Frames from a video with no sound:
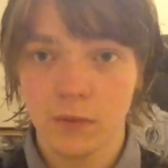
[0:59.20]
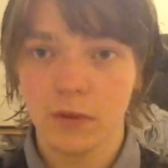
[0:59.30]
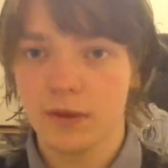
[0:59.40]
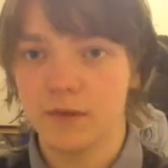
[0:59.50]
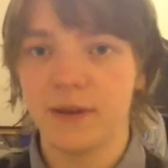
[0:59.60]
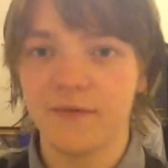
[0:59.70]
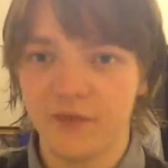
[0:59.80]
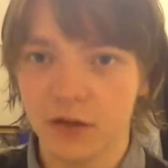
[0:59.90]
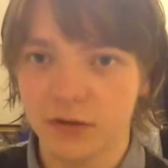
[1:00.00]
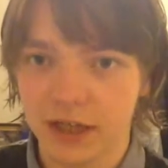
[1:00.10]
have been
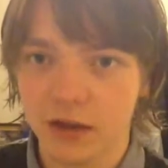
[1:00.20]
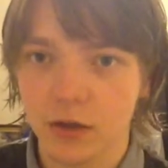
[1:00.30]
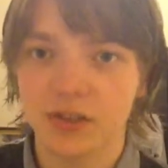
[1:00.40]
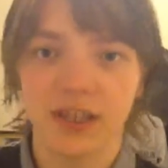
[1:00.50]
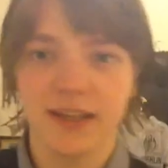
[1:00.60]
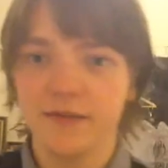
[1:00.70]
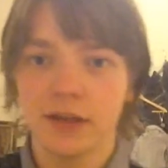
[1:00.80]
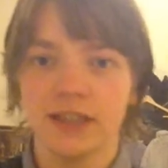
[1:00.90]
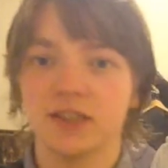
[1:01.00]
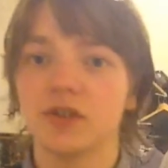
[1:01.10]
following it closely, they
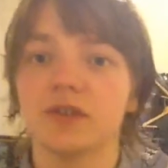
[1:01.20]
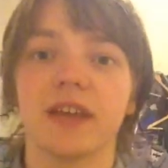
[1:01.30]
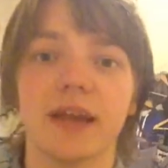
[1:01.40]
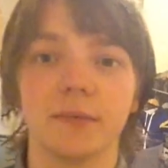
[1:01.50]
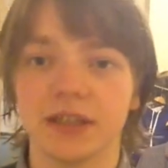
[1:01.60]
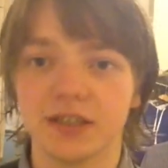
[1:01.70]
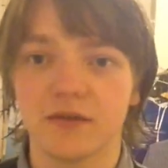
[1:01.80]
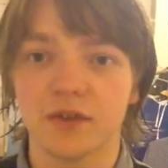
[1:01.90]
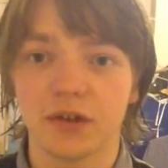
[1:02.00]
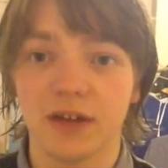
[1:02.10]
release tons of gameplay
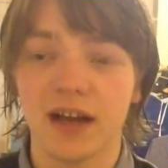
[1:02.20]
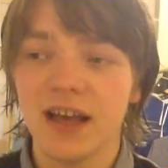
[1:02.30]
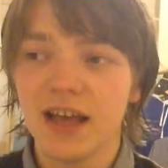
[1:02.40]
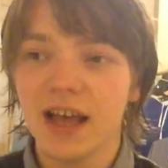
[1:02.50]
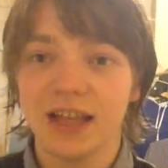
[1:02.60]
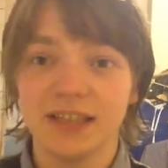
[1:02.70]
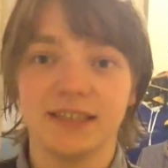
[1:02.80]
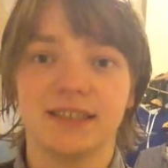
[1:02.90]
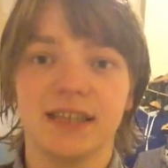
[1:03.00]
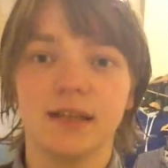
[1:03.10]
stuff and all that, and you
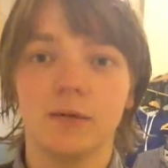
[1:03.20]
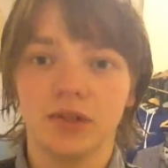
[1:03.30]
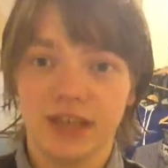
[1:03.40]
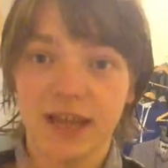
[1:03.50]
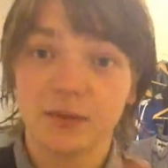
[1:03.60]
see what the game's